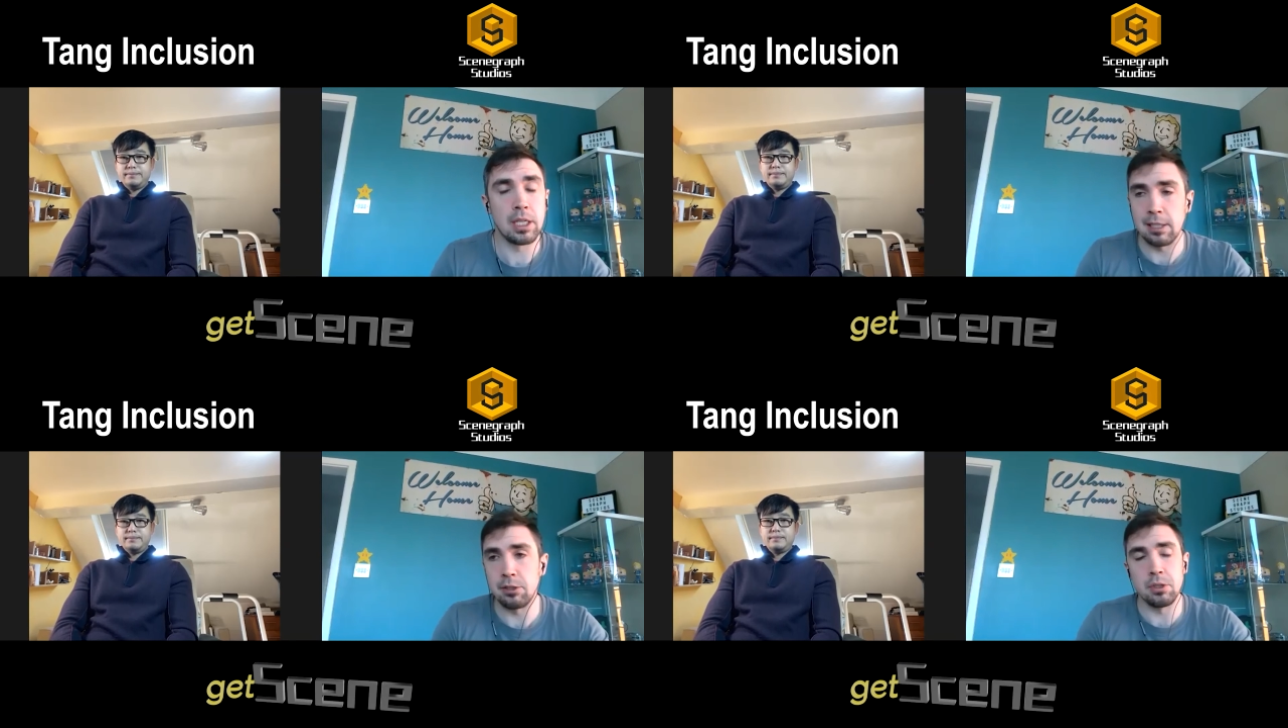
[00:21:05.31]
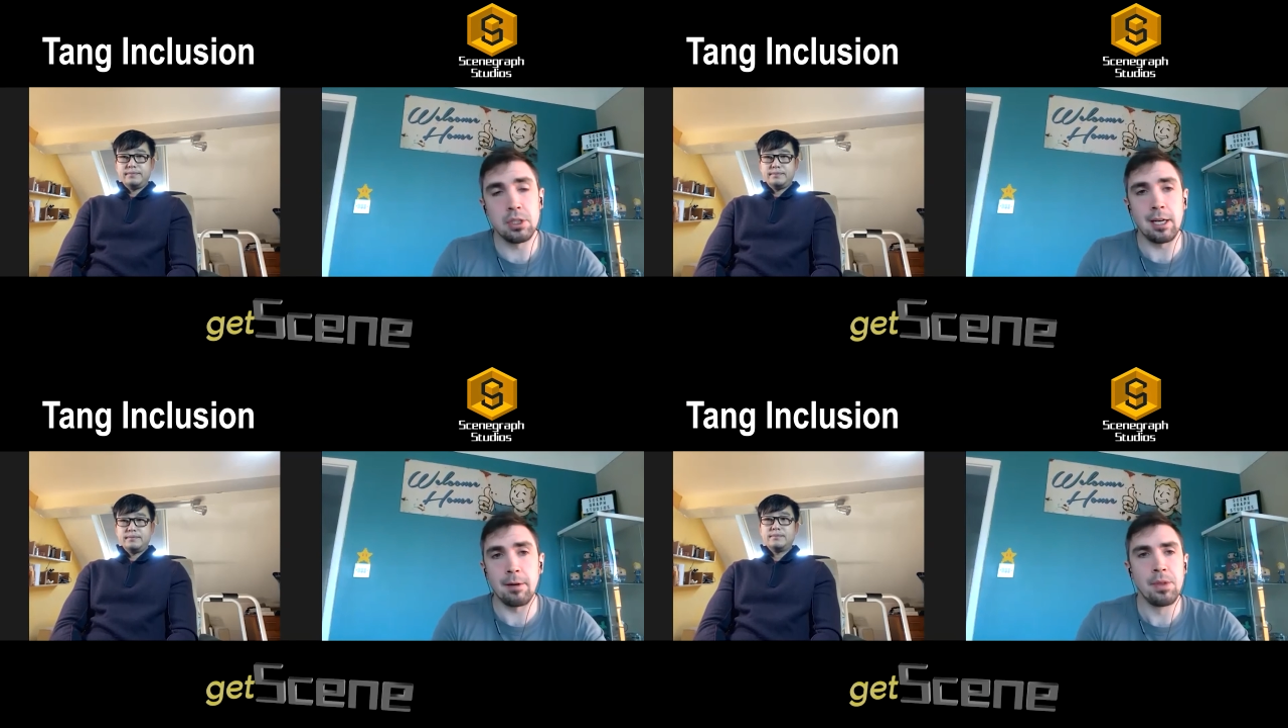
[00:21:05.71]
And as you
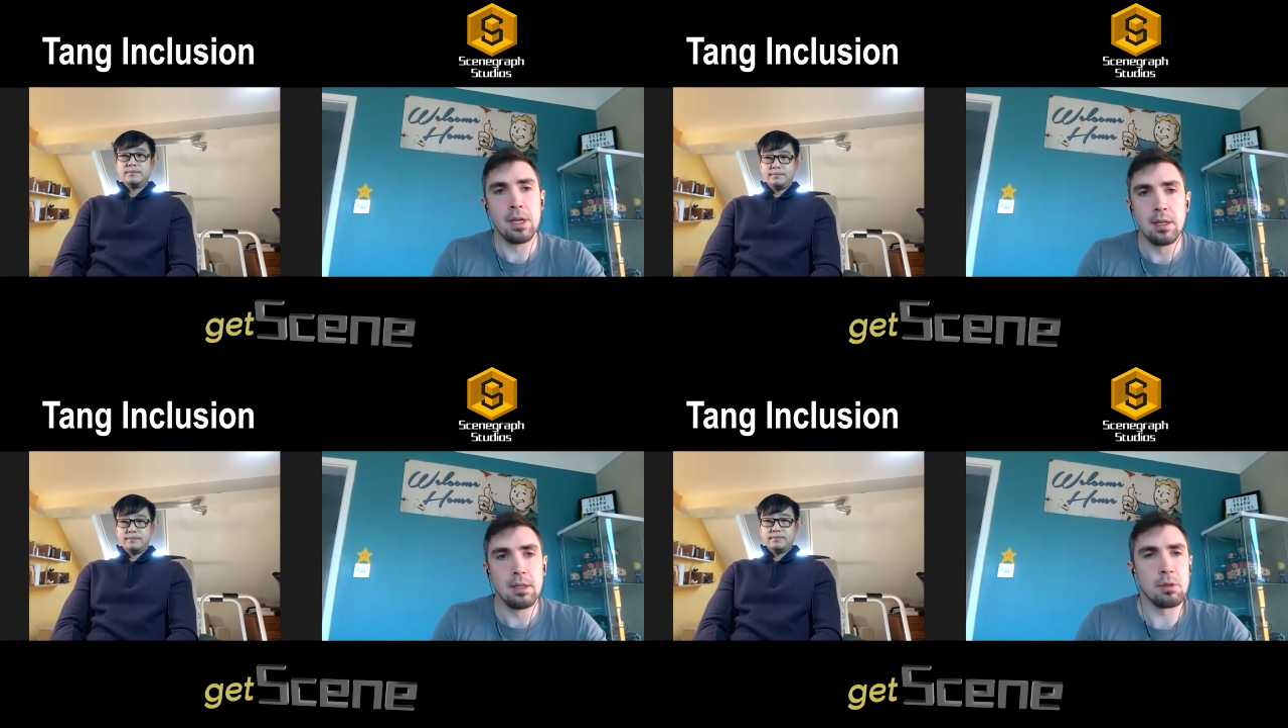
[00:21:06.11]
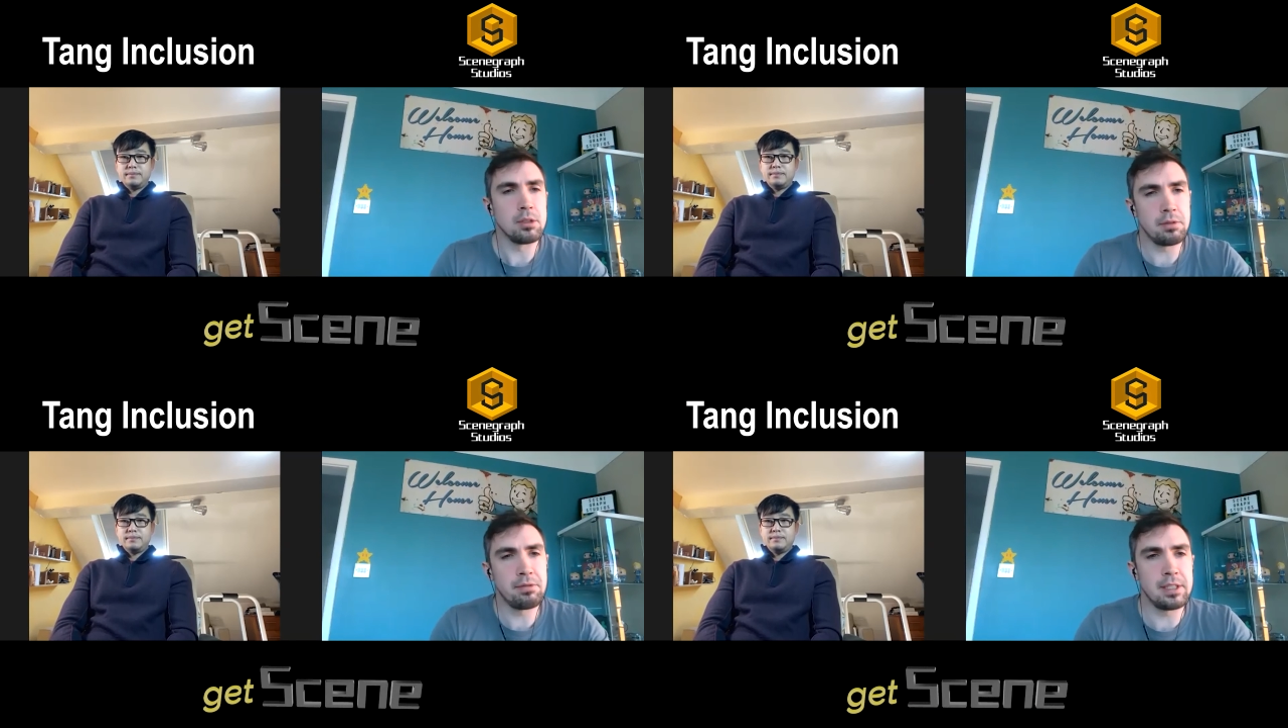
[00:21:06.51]
said, what
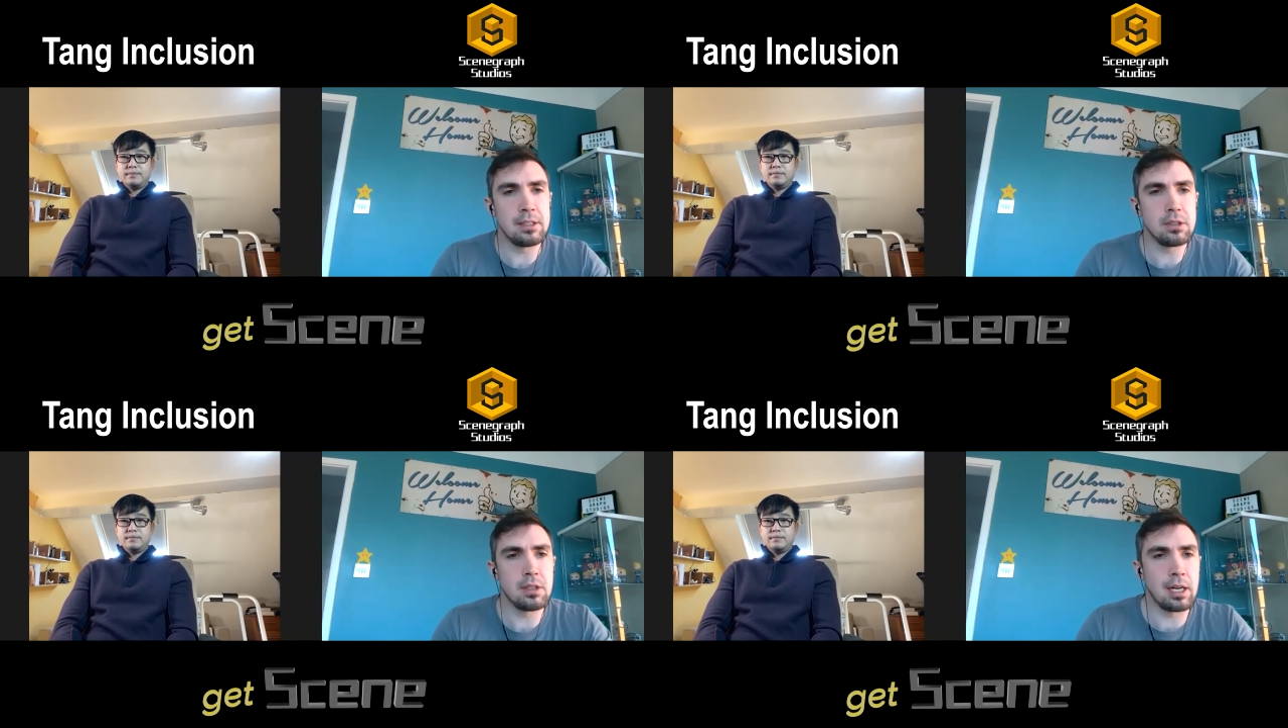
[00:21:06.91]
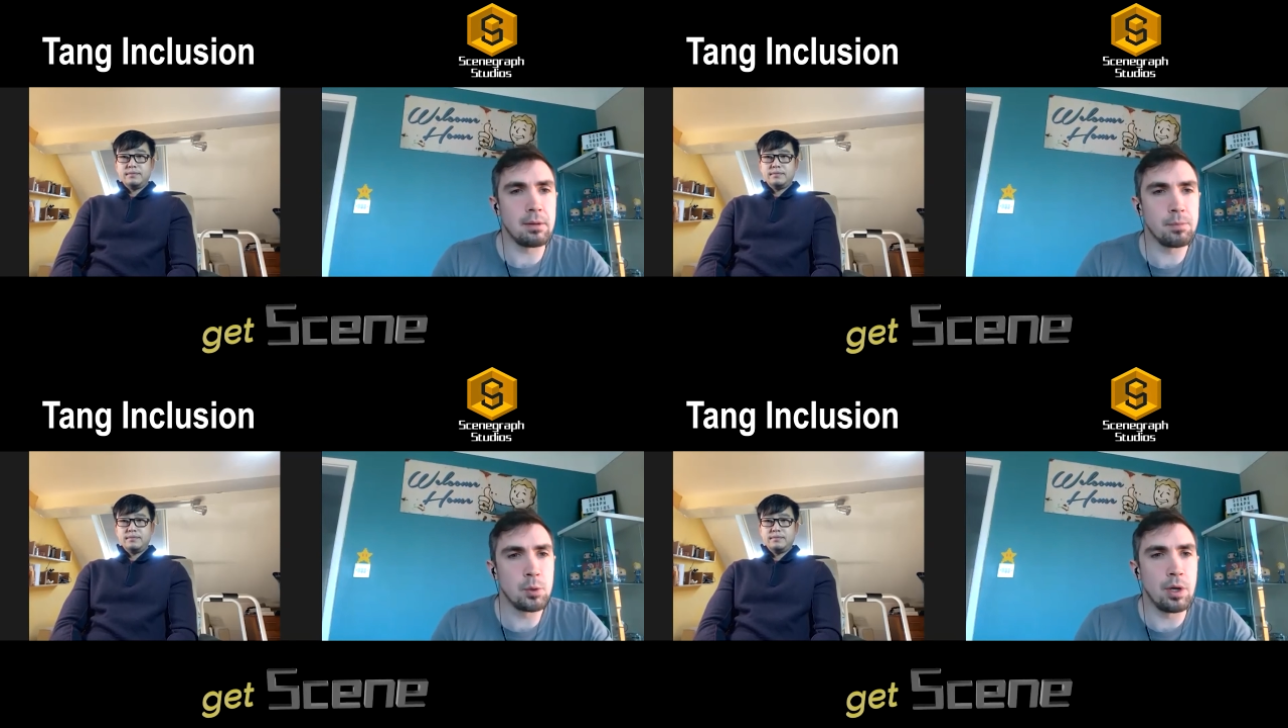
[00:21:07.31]
is the figures? Like
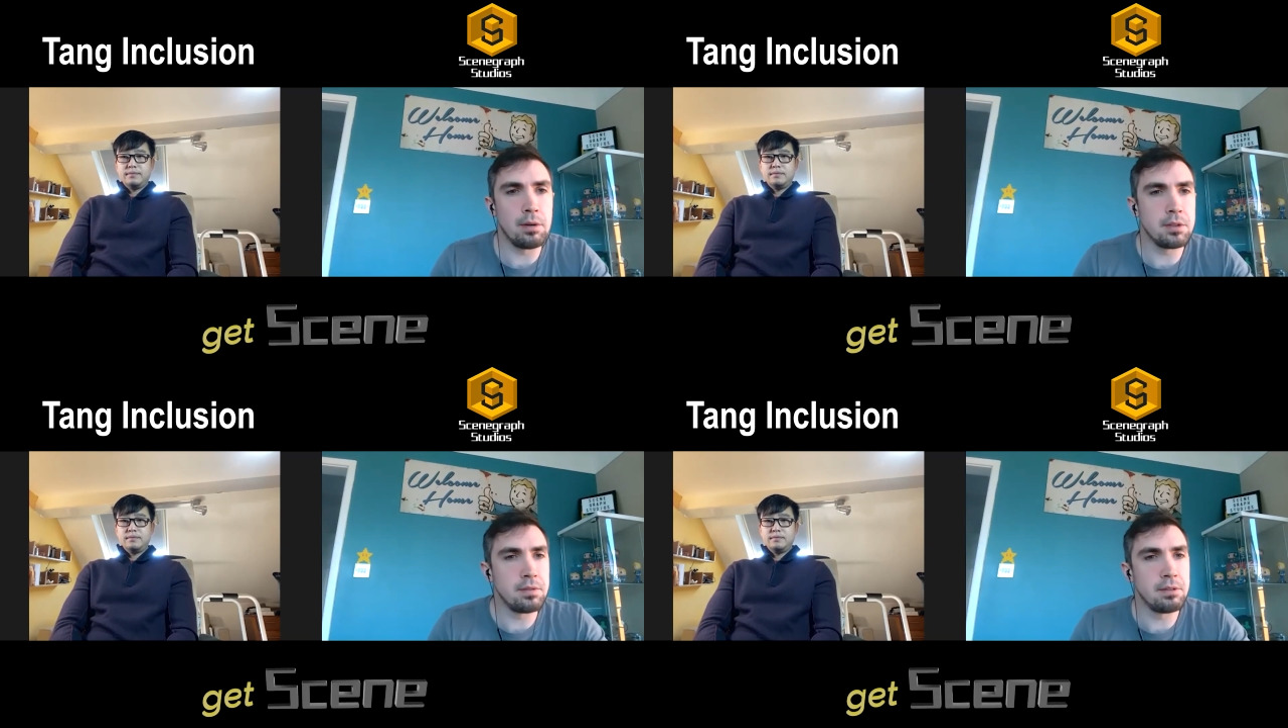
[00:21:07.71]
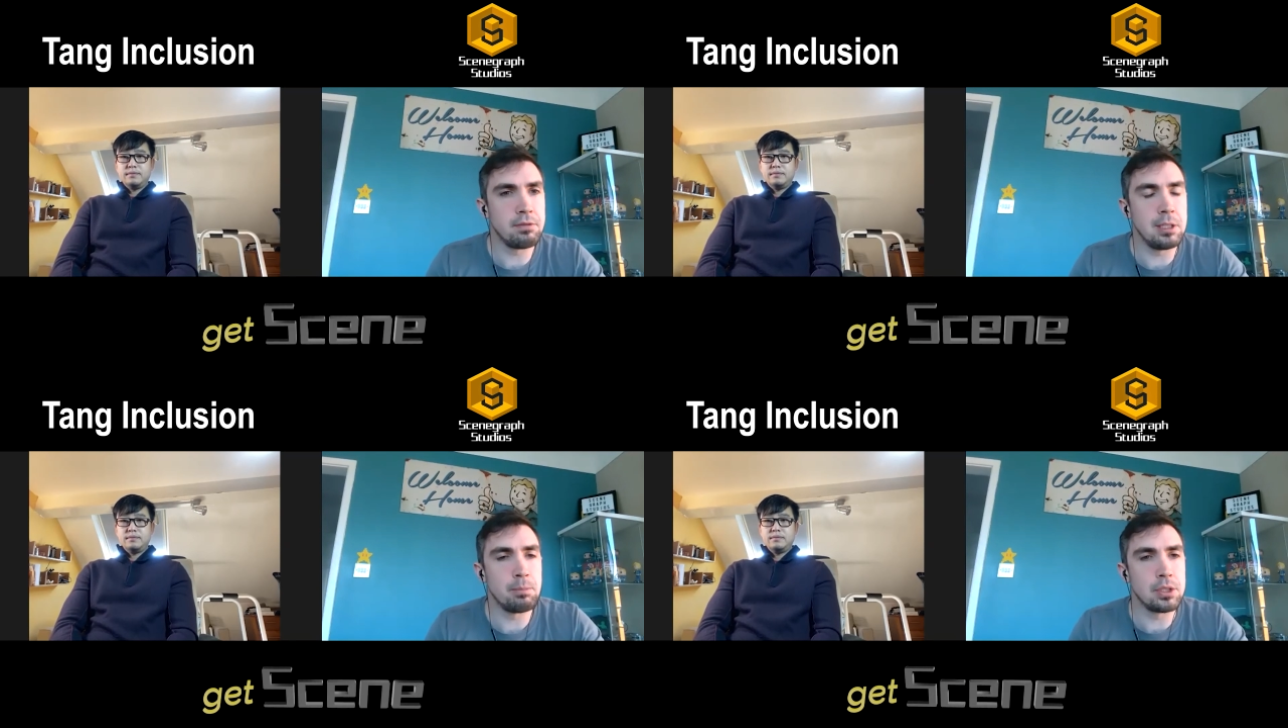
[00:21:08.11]
12 to
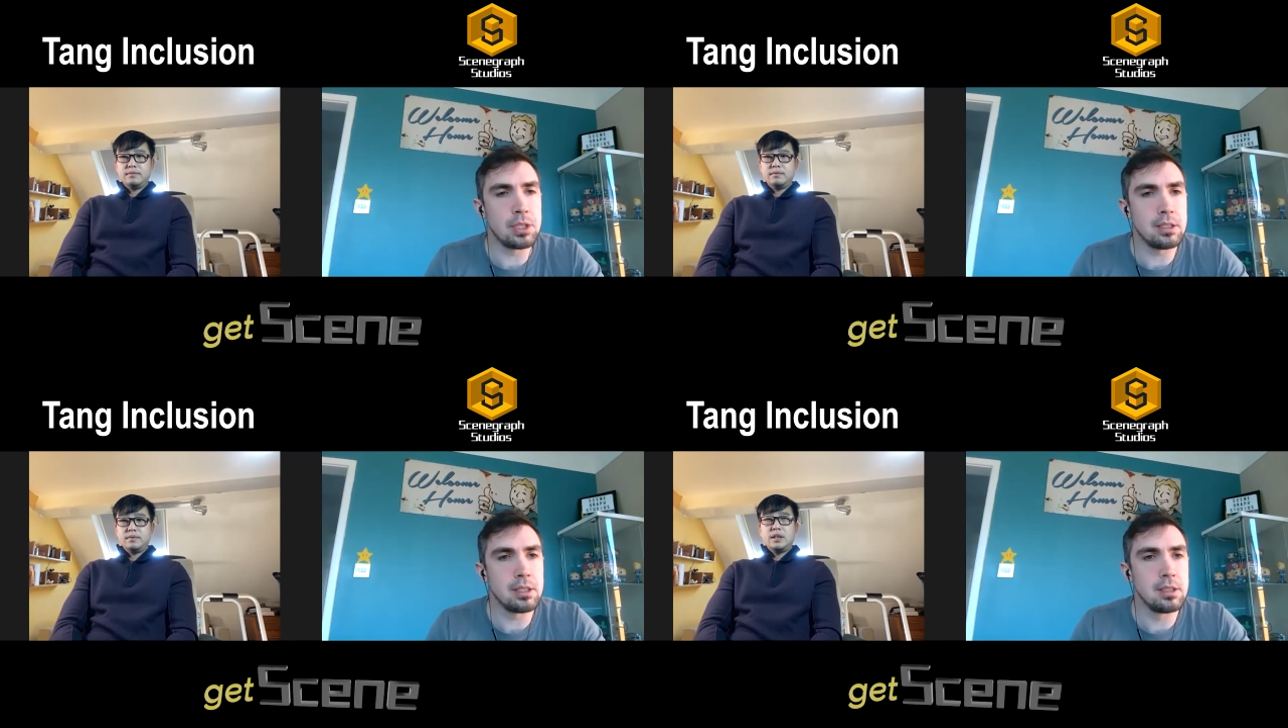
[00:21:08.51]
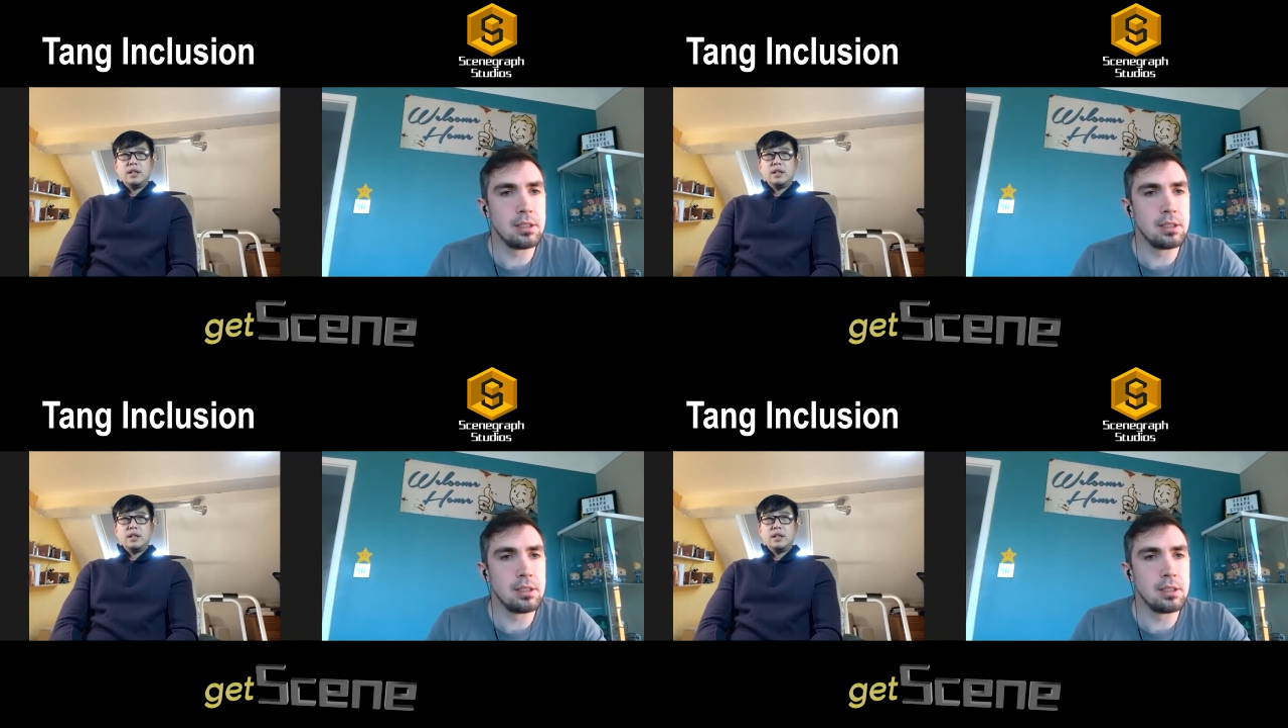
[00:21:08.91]
15%?